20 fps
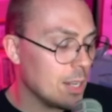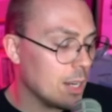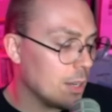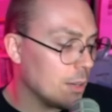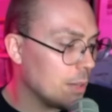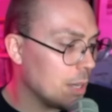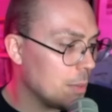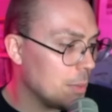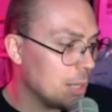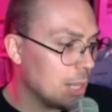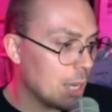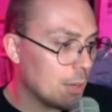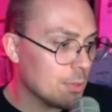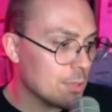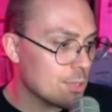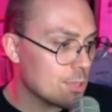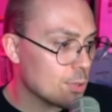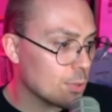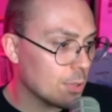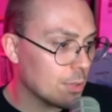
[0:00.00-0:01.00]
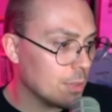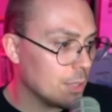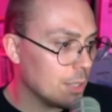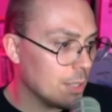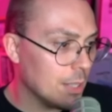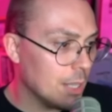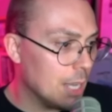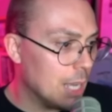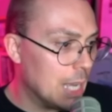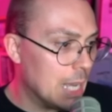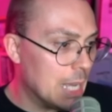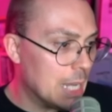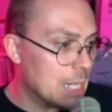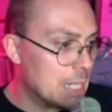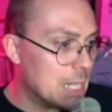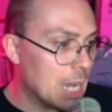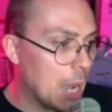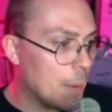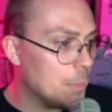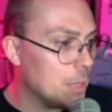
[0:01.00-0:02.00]
you know, I mean, that was sort of the
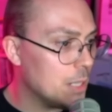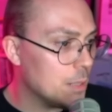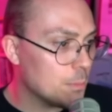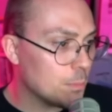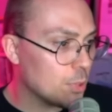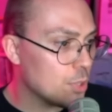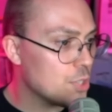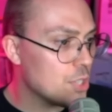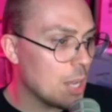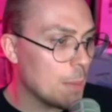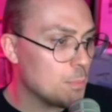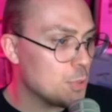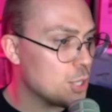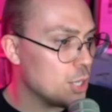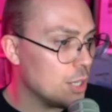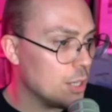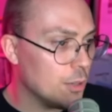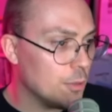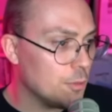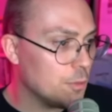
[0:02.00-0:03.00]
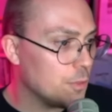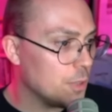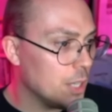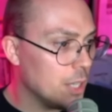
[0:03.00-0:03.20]
dominant perception of